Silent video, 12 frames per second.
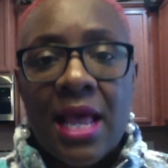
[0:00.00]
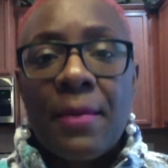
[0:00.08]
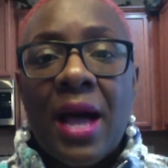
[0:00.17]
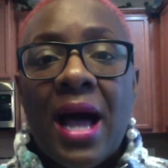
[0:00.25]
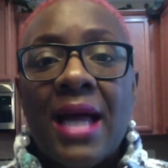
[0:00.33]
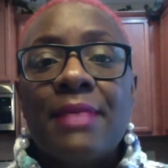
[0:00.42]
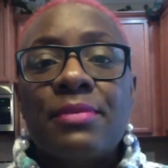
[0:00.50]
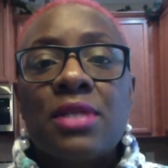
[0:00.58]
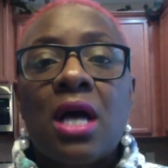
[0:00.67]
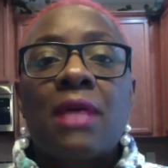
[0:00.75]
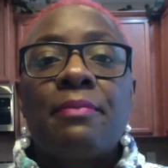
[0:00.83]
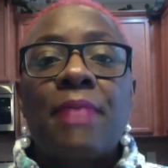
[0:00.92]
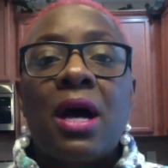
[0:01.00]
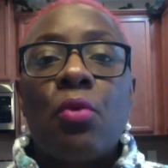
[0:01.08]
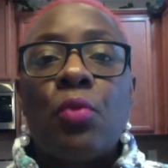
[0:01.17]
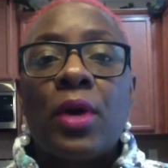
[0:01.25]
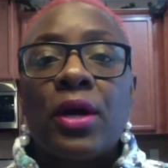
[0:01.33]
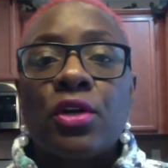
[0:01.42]
I am talking about
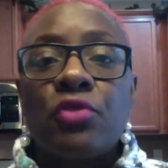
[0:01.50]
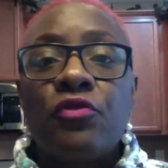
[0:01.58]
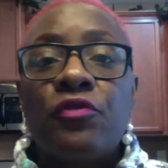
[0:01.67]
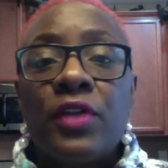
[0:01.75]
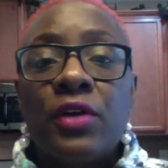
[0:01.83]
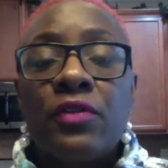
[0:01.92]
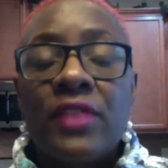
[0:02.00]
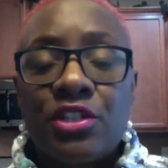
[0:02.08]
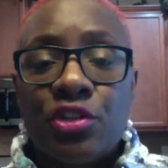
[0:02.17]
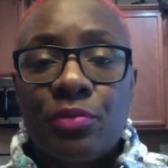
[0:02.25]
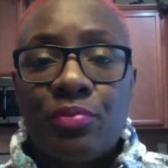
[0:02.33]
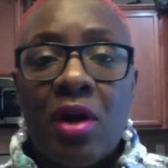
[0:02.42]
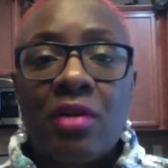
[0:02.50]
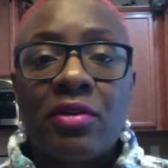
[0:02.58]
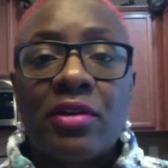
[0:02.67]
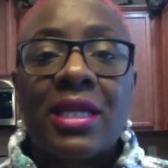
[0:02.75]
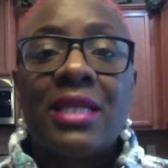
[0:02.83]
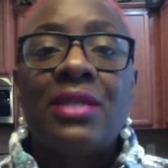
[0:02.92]
where you feel that your partner
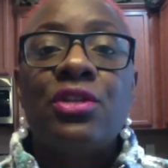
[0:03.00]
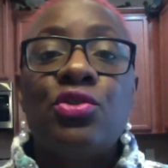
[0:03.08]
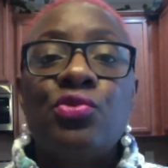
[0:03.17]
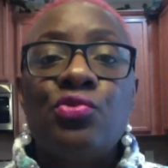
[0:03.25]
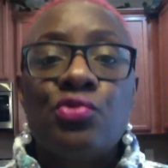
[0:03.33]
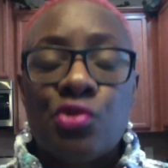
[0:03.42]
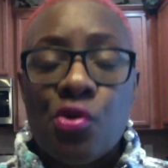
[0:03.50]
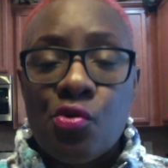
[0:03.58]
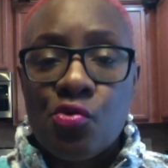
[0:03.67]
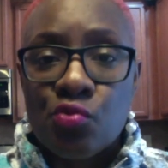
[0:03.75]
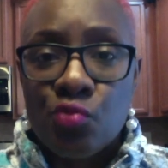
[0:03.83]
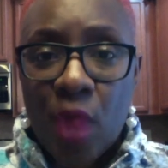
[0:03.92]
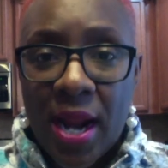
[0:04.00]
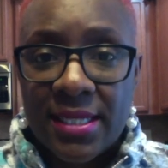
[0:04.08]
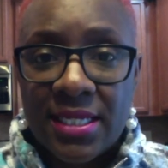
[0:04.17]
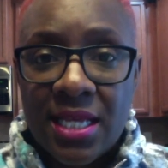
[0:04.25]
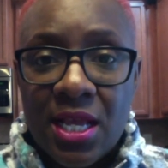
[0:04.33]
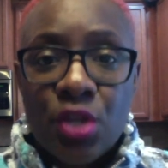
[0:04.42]
can do no right.
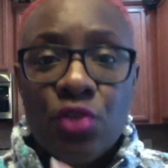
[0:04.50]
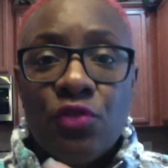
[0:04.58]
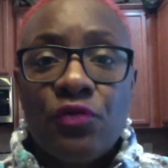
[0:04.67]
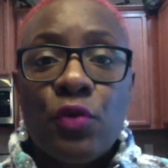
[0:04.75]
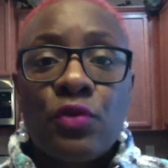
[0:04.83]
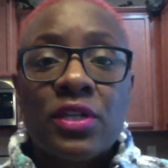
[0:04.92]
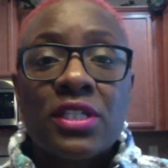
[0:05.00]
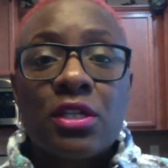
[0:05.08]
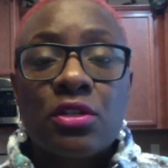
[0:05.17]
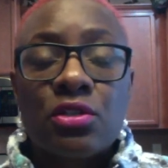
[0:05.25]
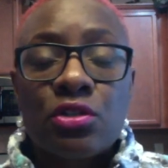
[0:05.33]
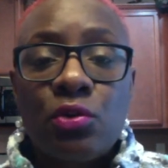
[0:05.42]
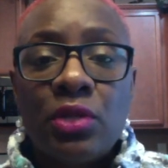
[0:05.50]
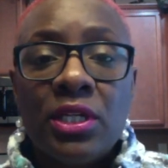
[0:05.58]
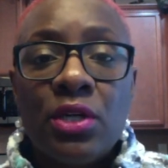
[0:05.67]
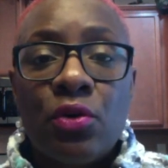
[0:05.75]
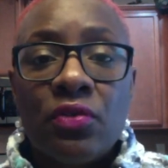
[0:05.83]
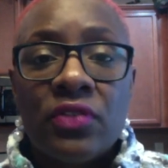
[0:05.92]
You focus solely
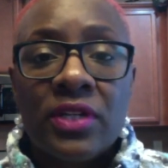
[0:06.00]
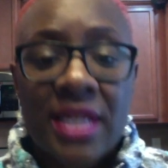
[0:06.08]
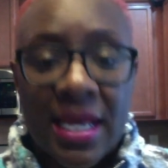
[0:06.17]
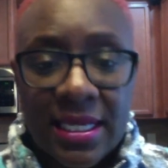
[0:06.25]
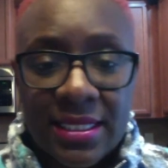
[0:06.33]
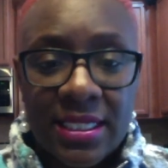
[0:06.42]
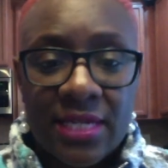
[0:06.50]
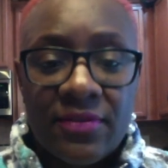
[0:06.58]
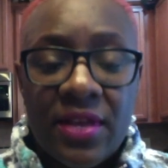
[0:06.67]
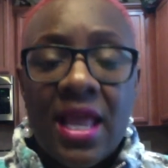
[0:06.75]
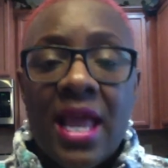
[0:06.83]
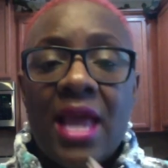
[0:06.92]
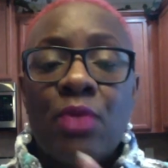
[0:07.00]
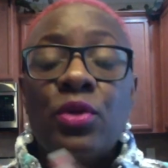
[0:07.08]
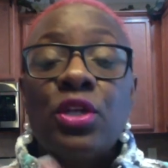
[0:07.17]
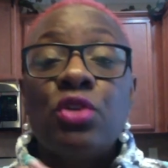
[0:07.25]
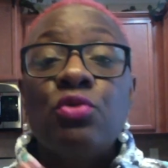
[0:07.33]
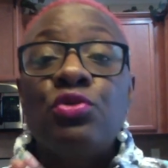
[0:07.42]
on the negative, and when
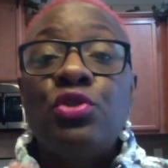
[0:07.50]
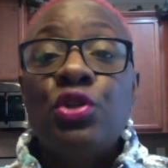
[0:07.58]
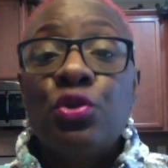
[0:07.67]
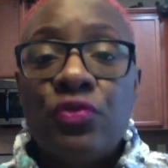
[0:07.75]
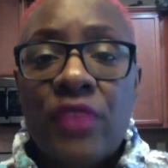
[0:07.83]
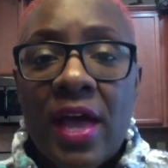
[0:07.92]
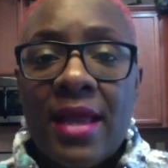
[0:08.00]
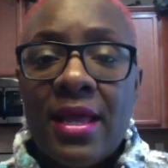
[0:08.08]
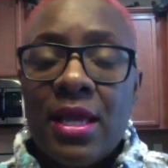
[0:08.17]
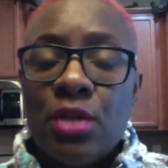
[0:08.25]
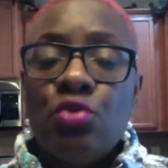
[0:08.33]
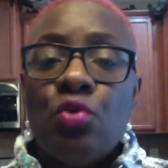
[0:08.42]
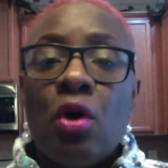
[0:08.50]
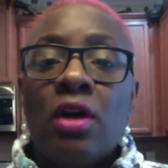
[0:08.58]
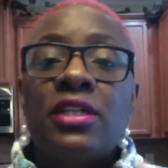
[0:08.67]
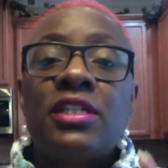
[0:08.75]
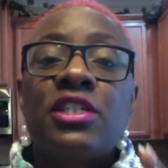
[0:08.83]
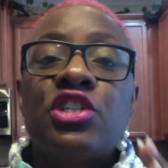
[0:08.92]
you do that, you are
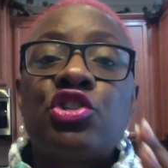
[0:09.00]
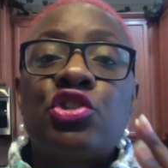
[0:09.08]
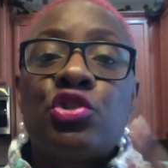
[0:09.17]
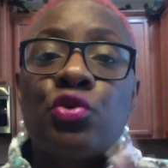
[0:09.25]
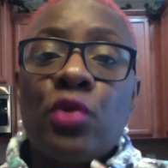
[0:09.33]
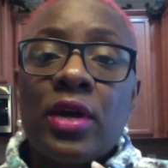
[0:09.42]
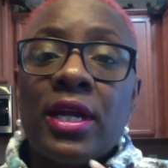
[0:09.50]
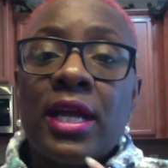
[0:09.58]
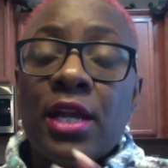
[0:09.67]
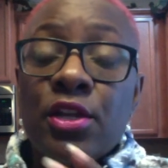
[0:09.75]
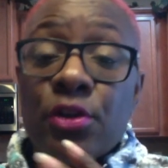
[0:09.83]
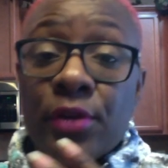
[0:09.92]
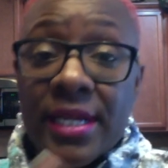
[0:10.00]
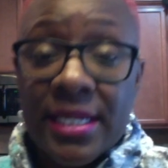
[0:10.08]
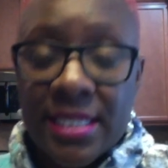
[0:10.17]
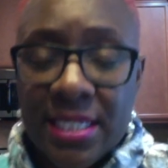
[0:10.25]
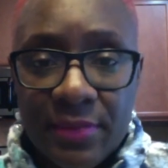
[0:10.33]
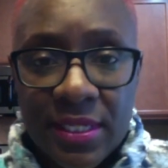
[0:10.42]
destroying your
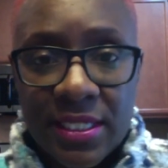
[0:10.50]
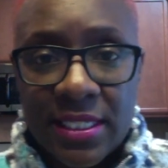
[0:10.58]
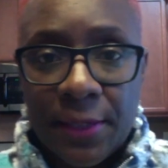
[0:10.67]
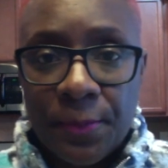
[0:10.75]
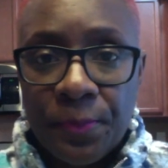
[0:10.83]
intimacy.